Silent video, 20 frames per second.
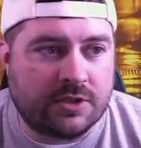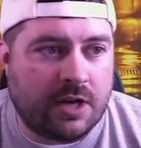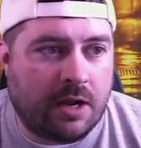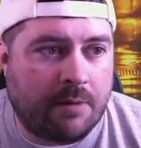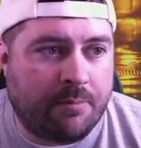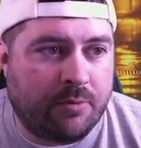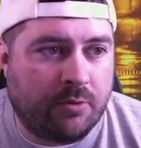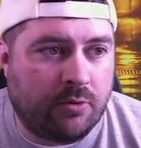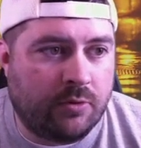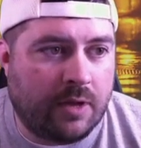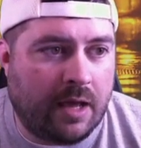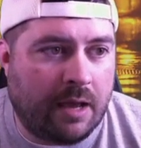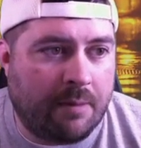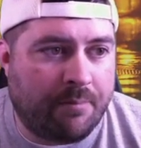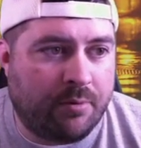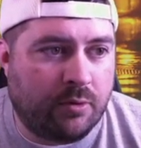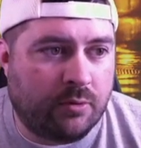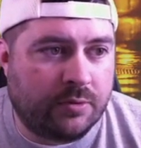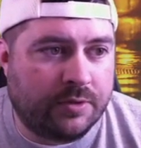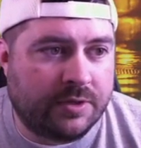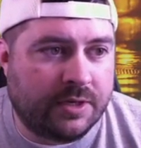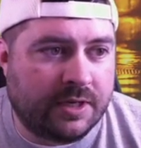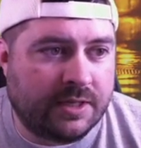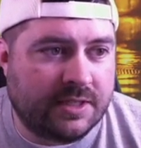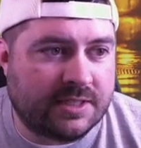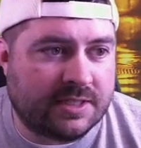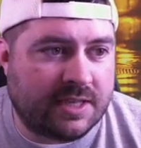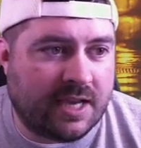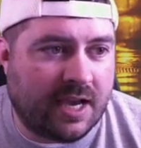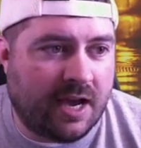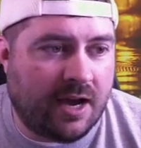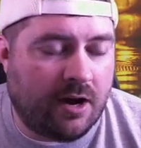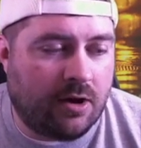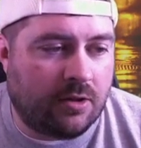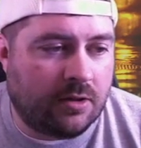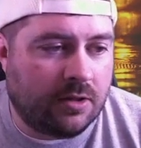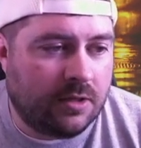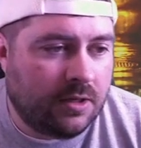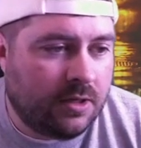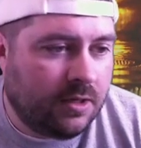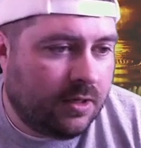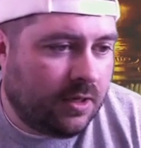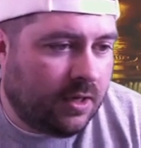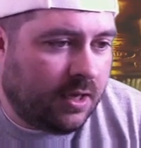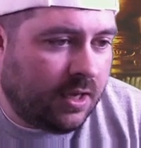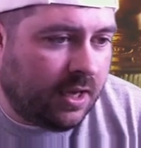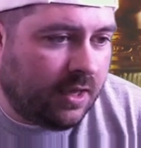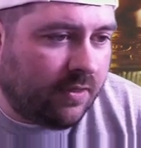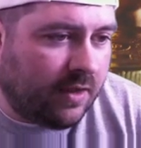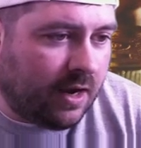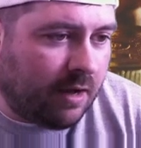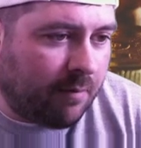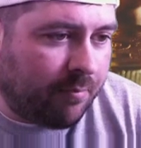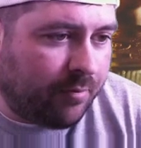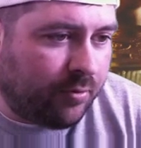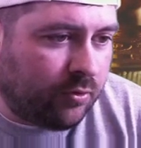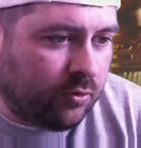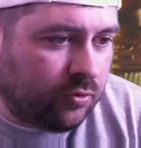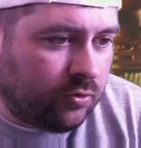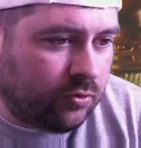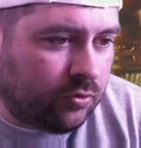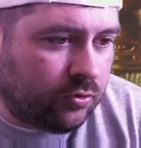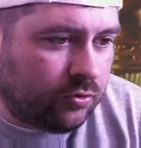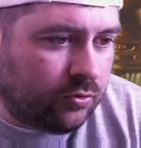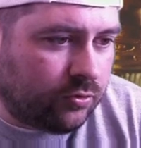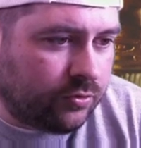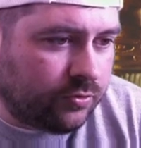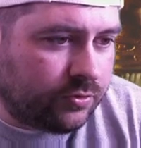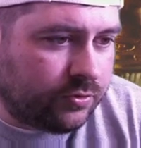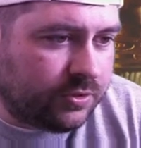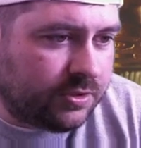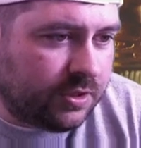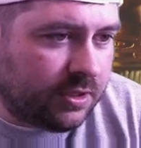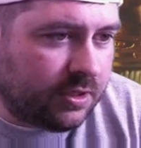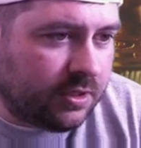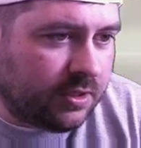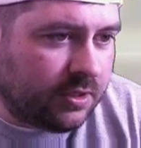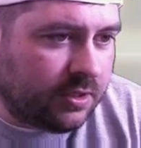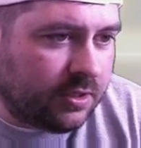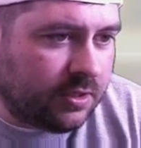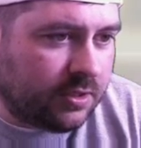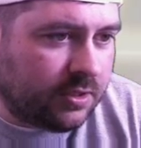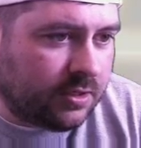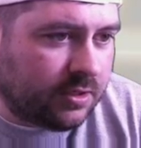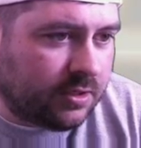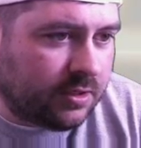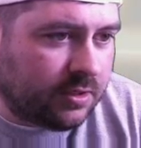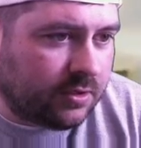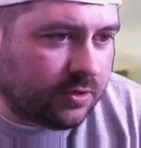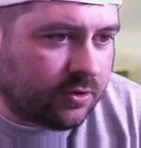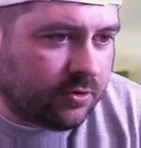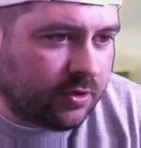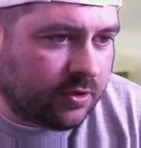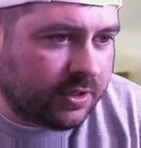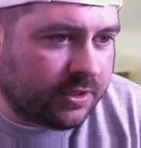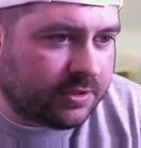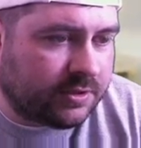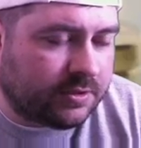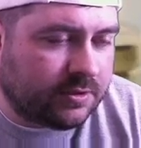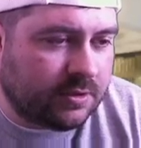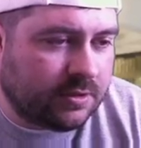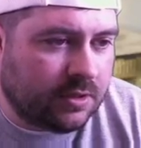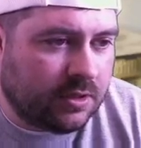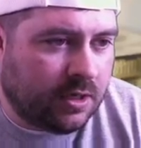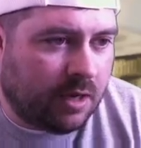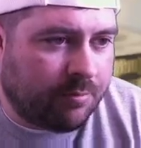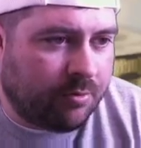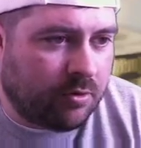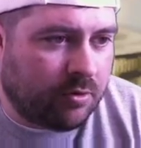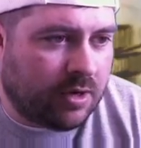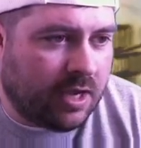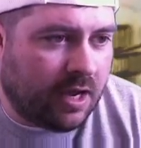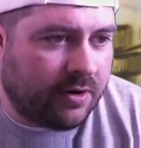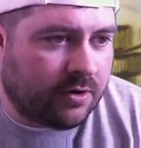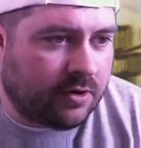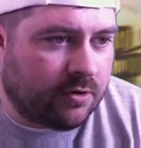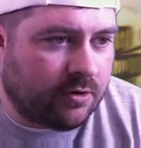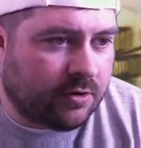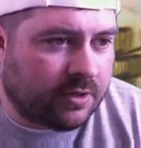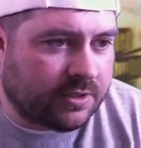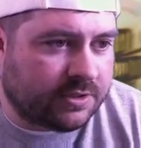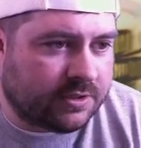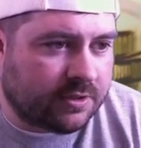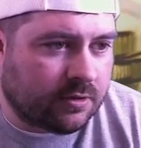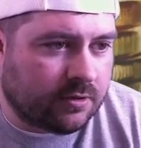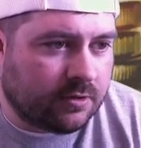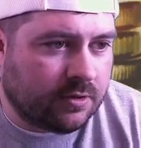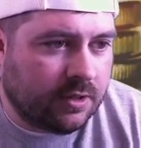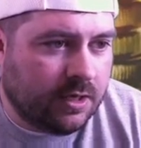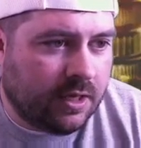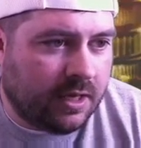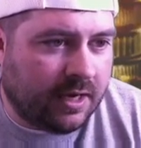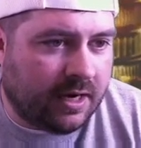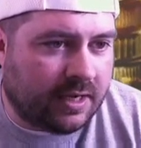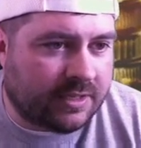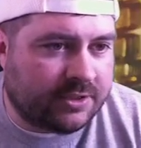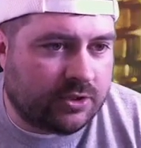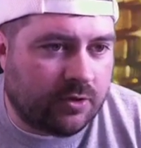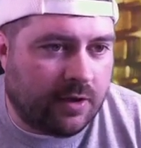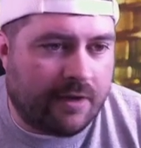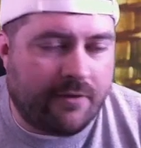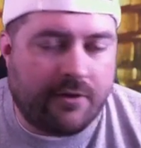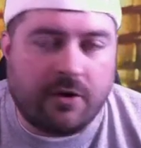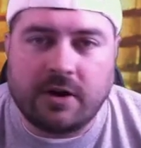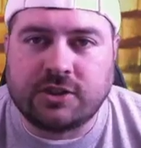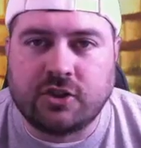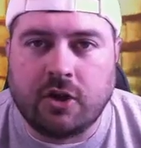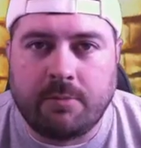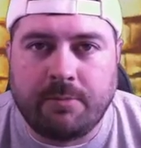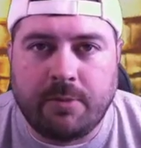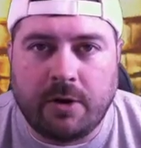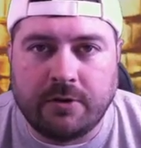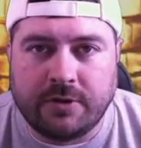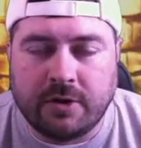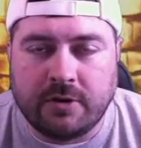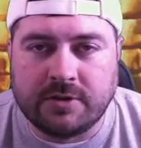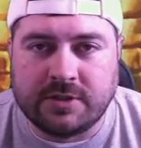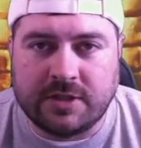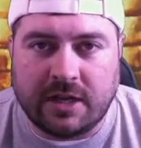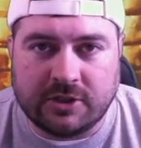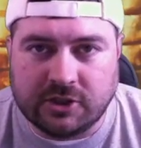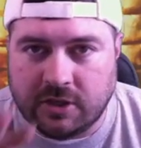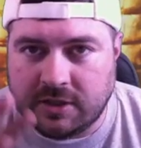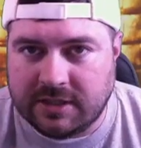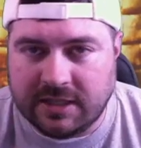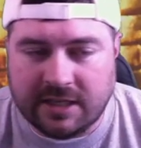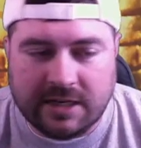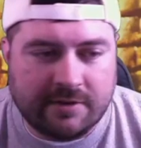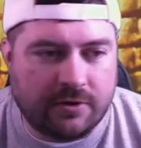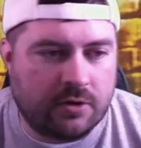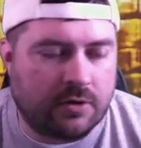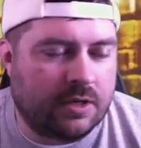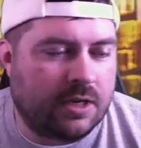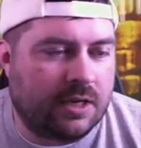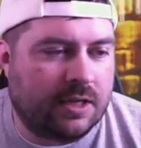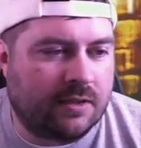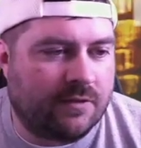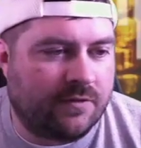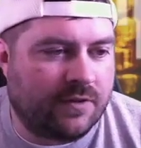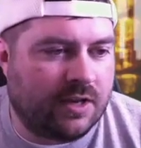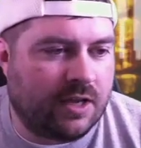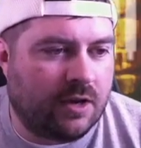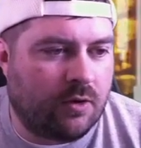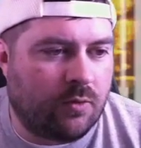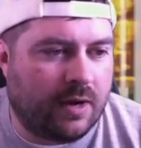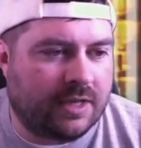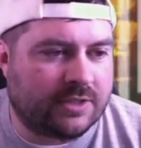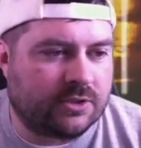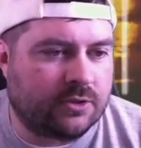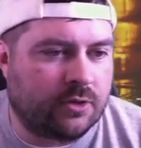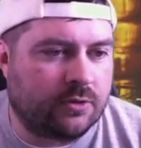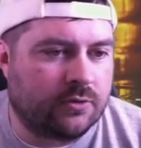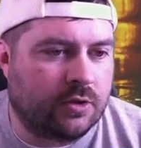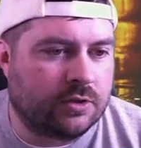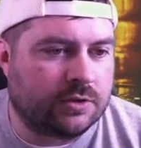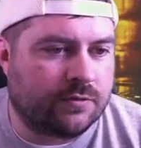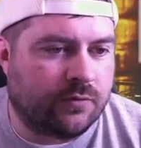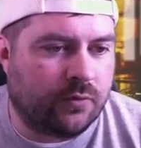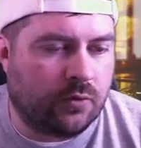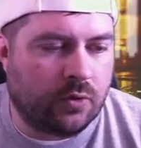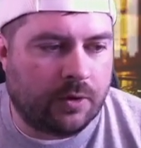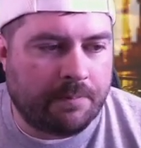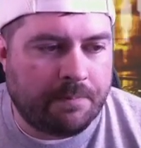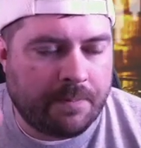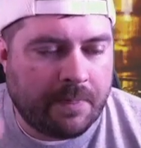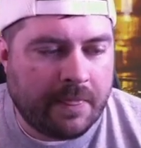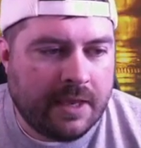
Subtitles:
that I pulled. I pulled this Kyle, and then I pulled Chris. I pulled Kyle and Chris. So, and I've already sold both those, and I'll show you at the end of the video what I sold those for.